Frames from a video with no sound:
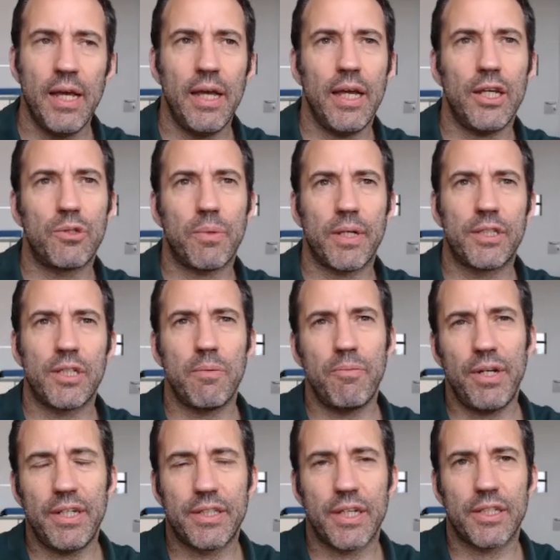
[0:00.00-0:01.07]
is where
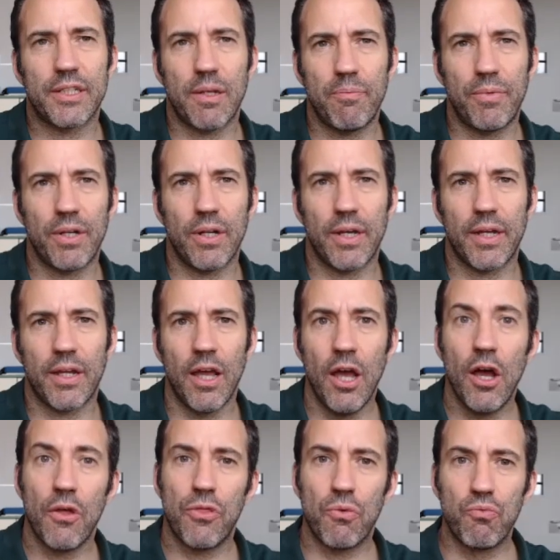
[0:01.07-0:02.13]
somebody says something like,
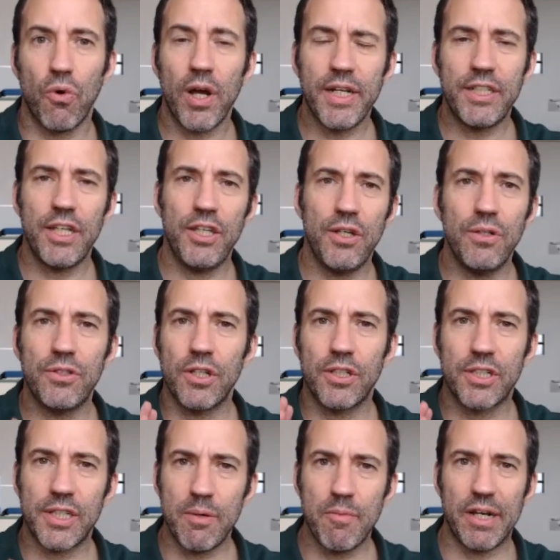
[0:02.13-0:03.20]
the writer uses
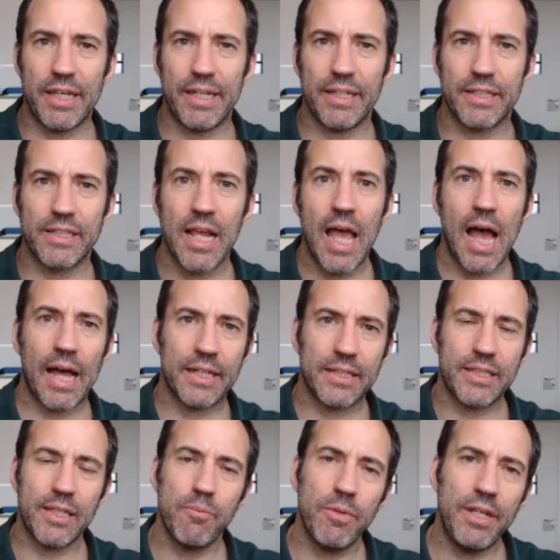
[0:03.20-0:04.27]
similes, and
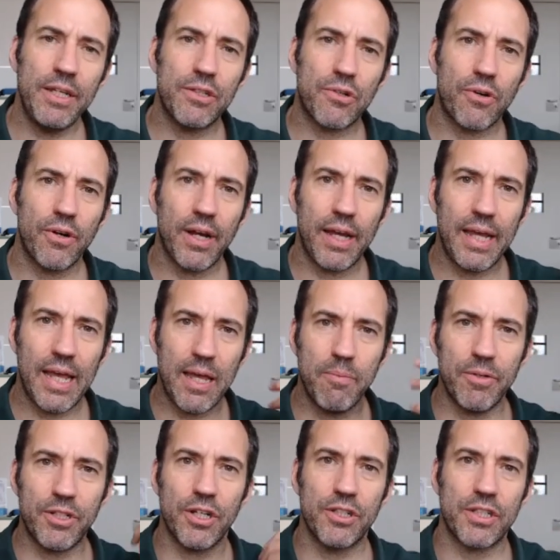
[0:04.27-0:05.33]
similes create
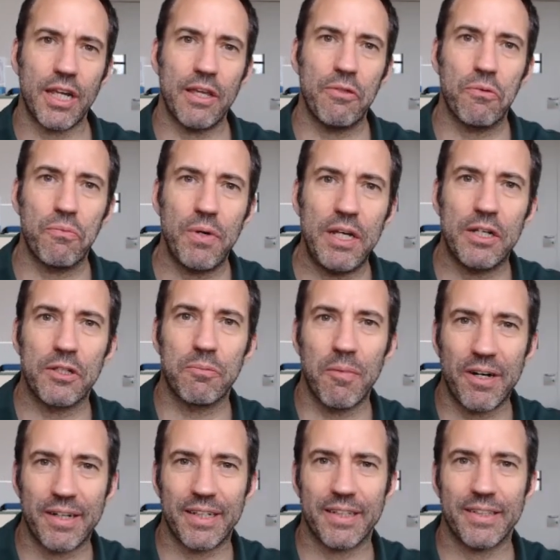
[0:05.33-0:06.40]
images in the reader's
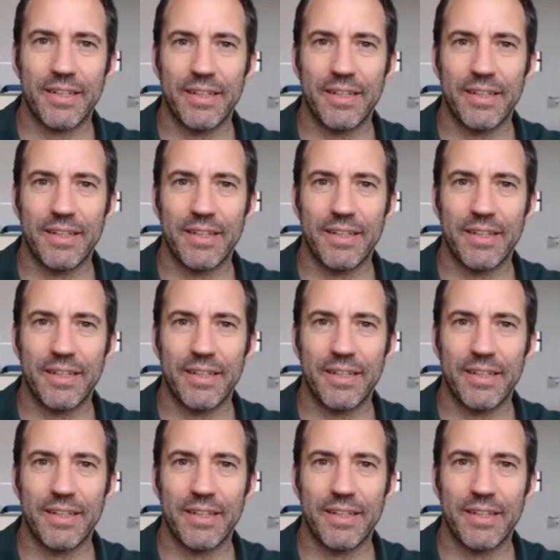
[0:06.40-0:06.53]
mind.